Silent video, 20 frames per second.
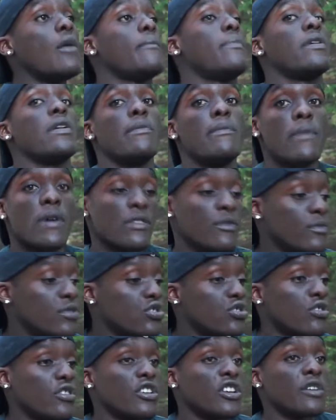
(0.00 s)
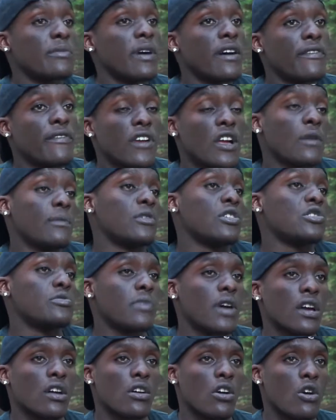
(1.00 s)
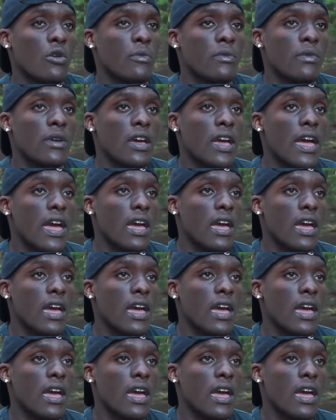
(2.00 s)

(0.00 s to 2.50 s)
but the majority of my family is back home.